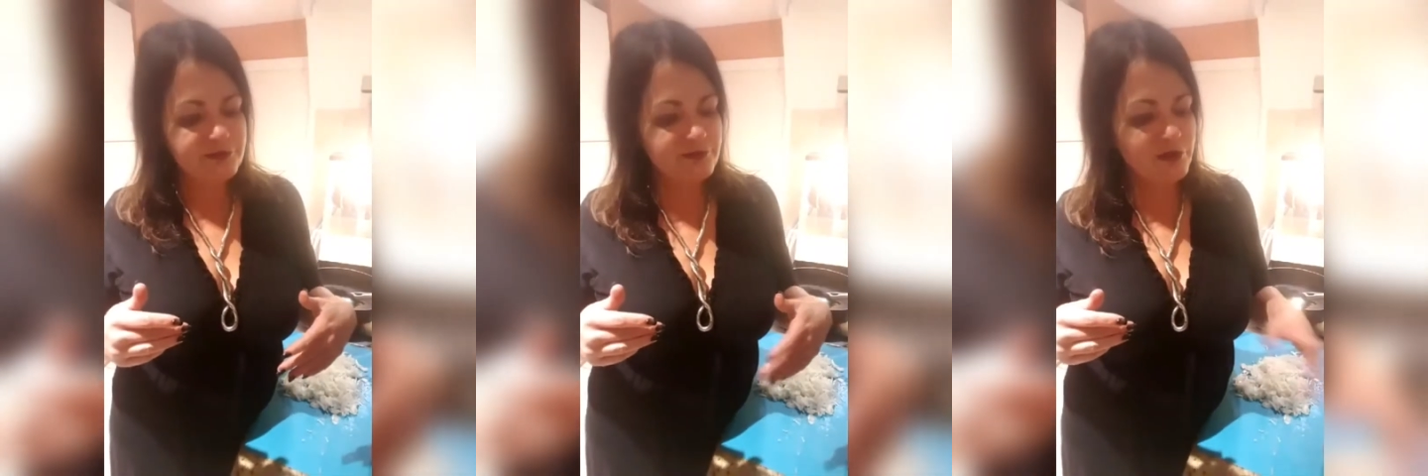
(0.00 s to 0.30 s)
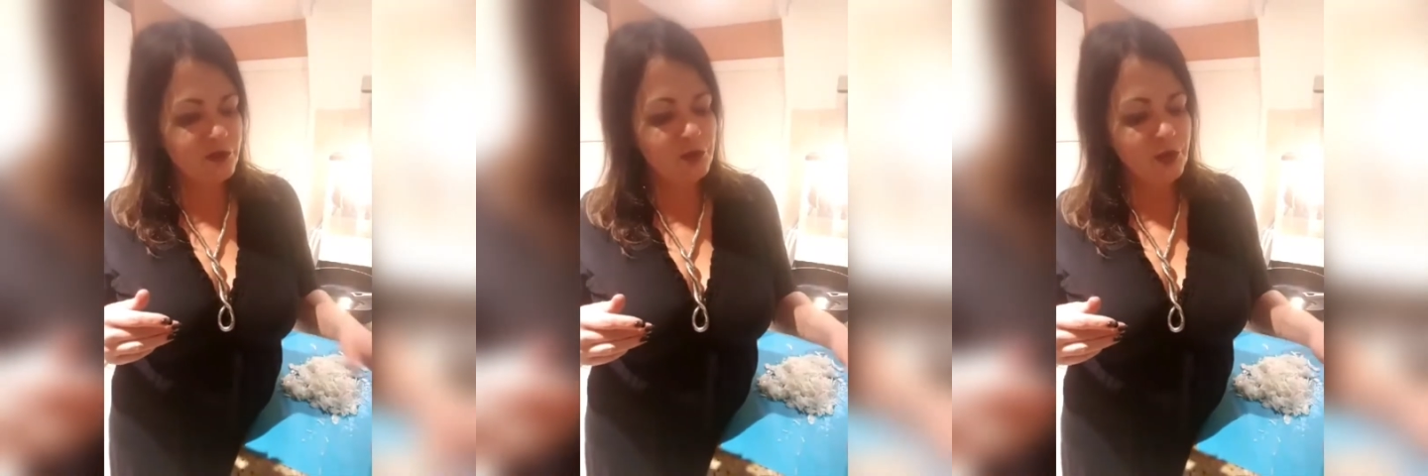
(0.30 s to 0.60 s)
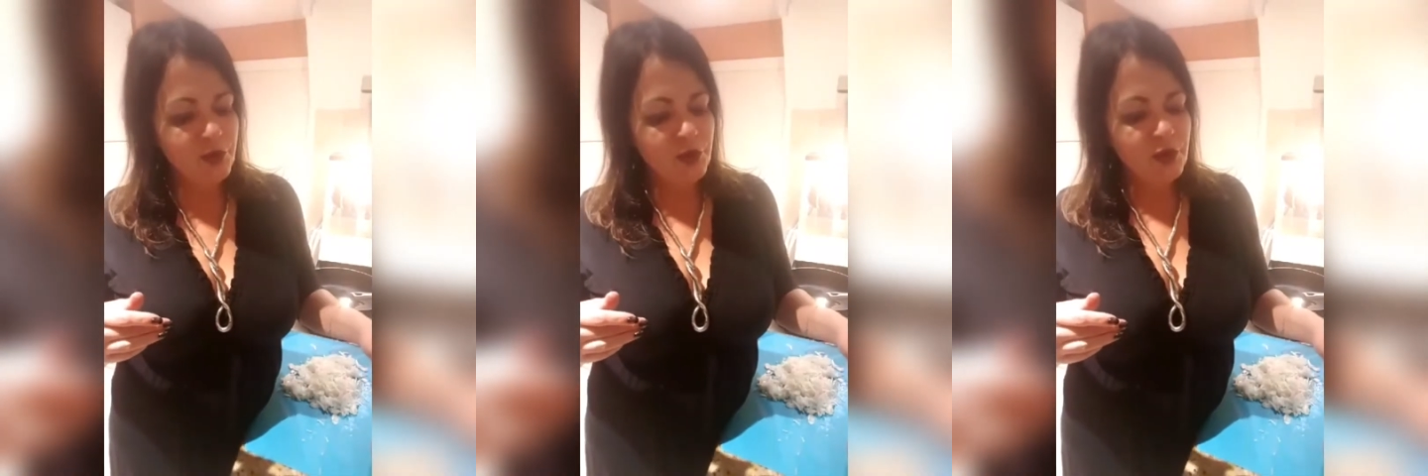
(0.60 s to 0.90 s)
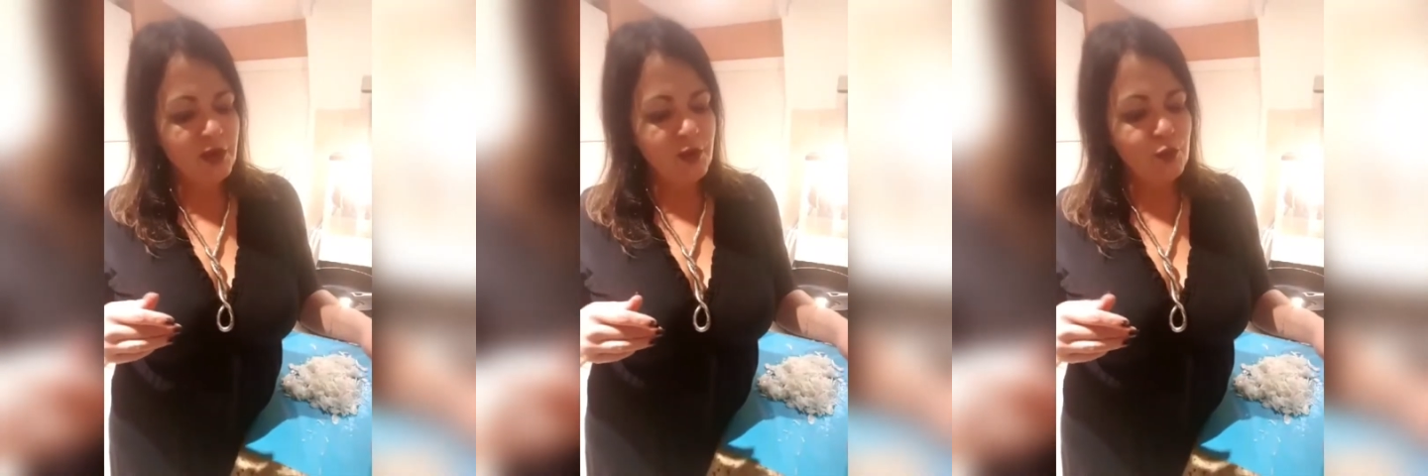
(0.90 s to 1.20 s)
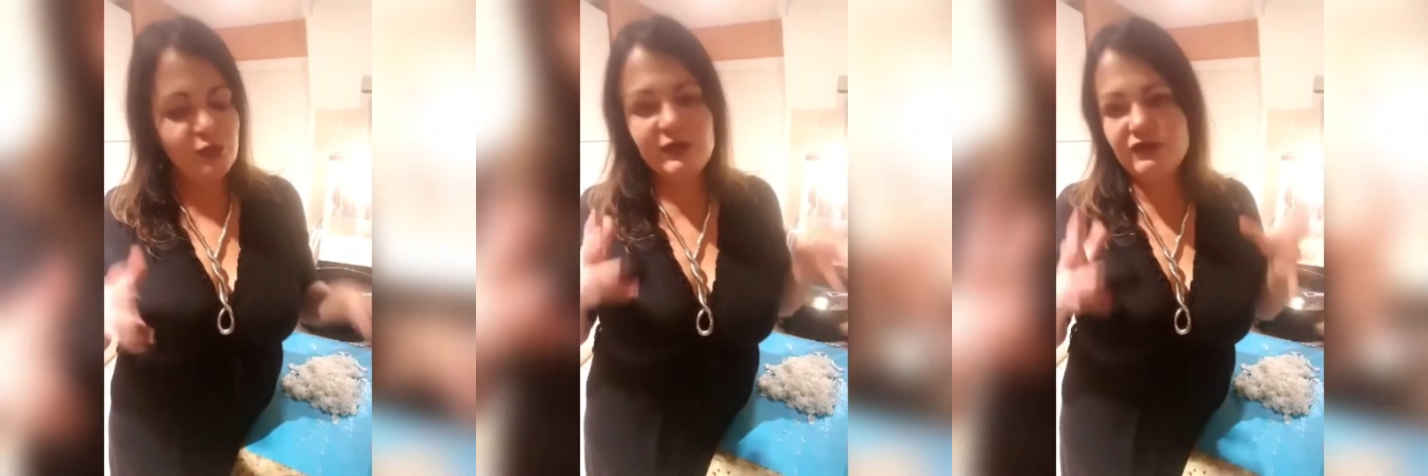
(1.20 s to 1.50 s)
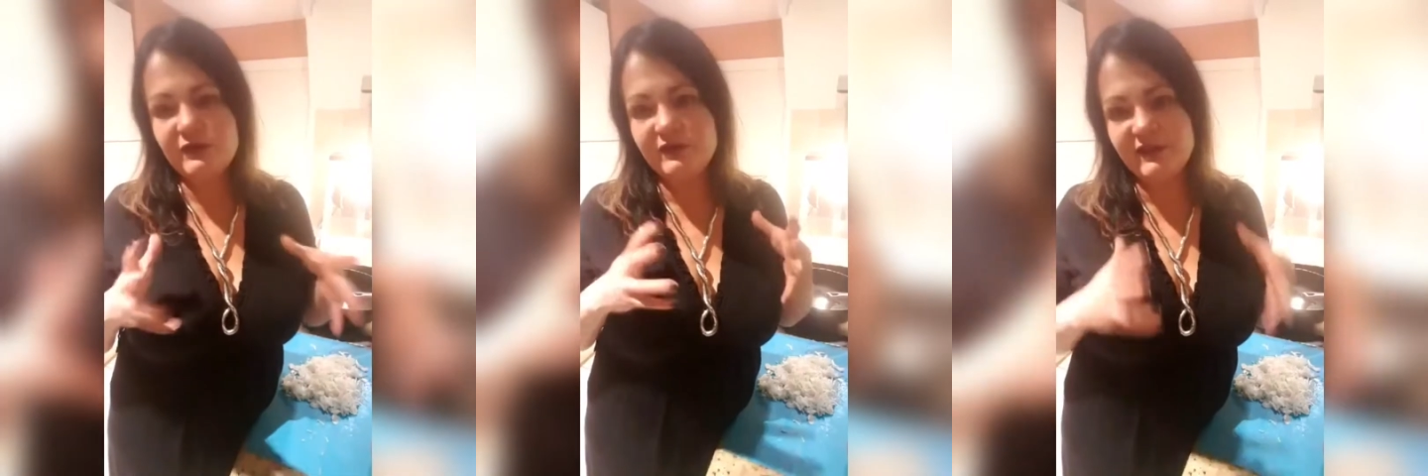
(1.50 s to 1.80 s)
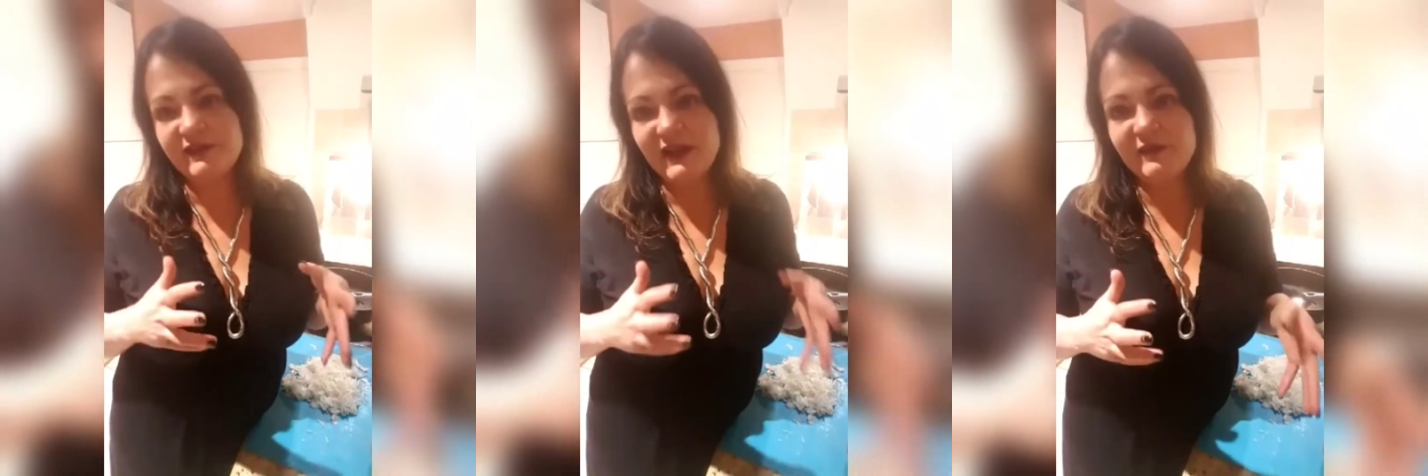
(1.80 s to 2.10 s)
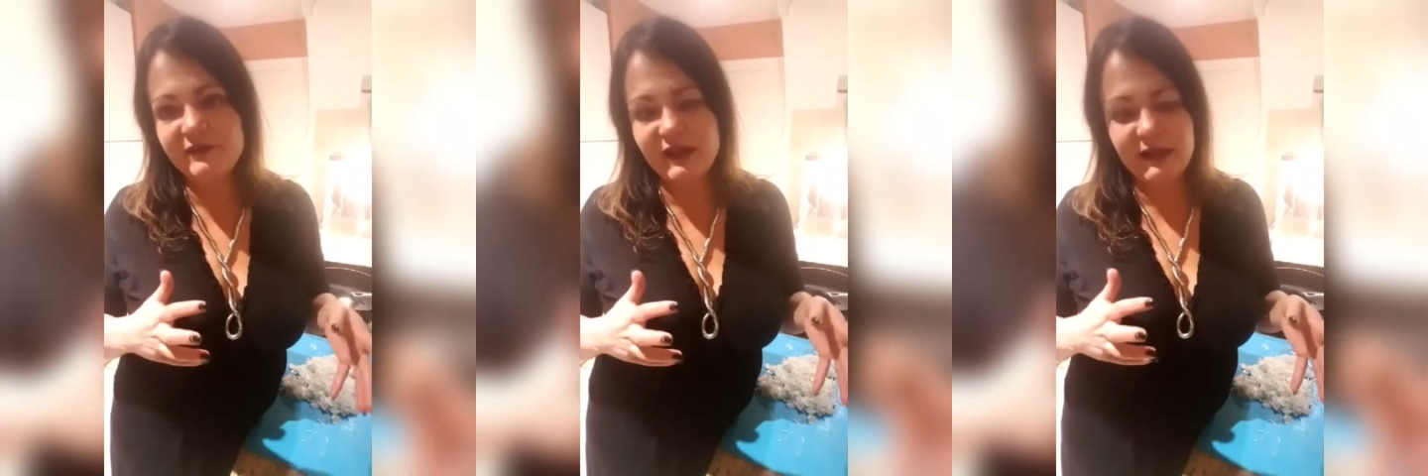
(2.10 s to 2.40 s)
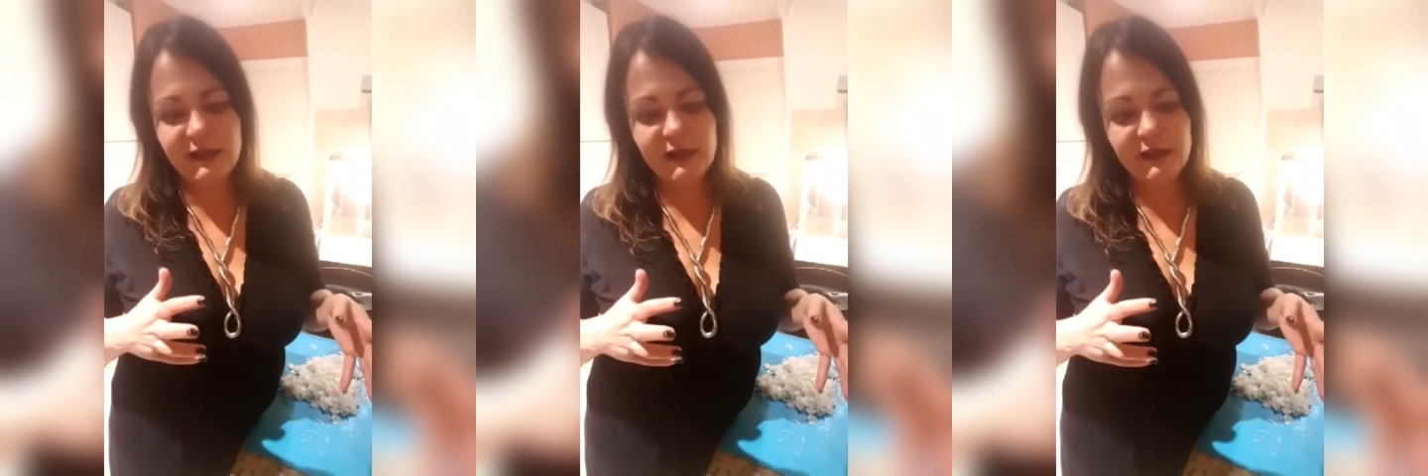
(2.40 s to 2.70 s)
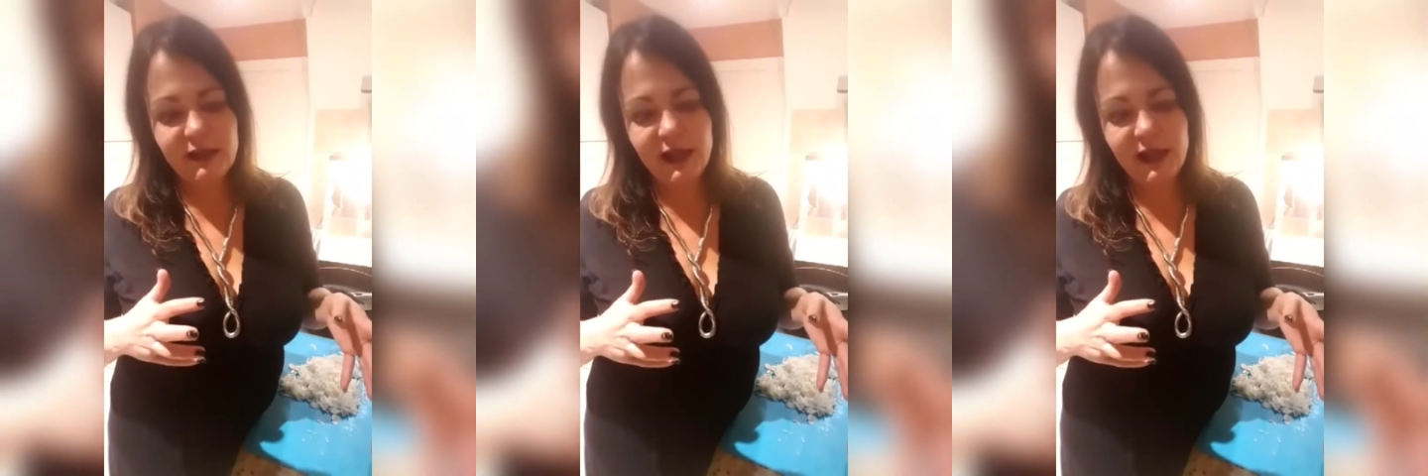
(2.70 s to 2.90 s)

So brinjals is lovely,